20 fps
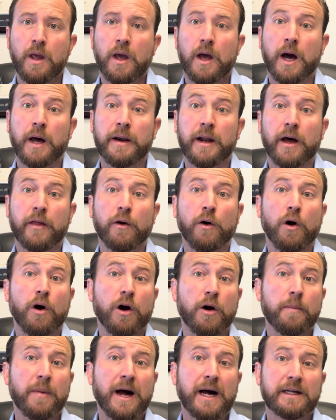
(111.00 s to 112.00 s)
Uh, now, there
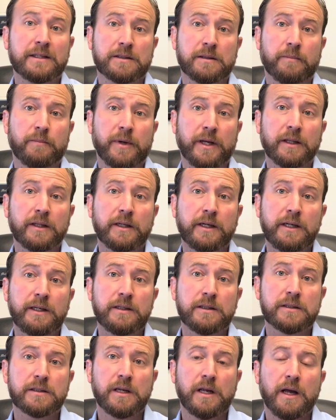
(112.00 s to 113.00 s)
are
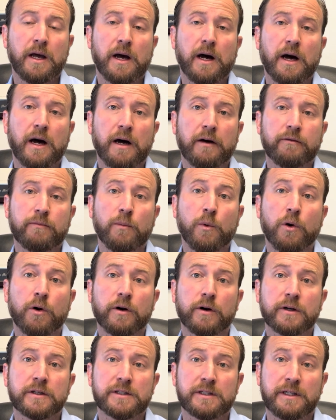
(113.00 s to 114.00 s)
possibilities of
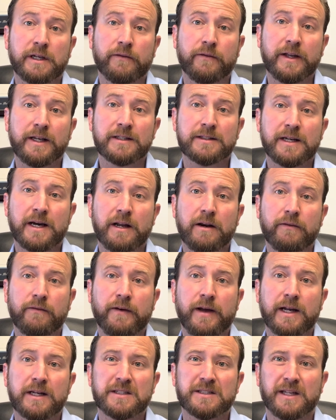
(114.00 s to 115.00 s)
more significant side
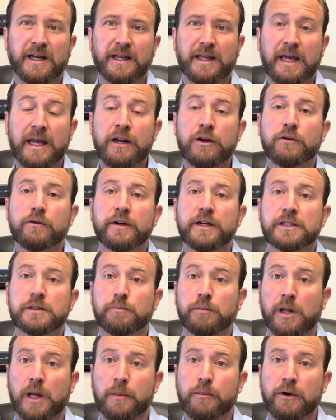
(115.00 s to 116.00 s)
effects like
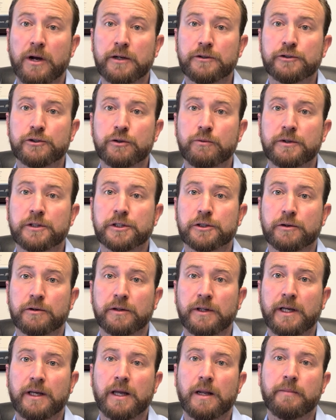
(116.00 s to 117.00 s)
increased blood pressure, which
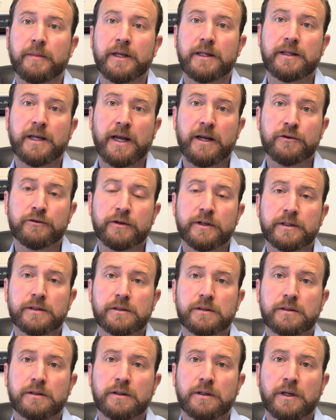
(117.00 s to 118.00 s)
certainly can be dangerous.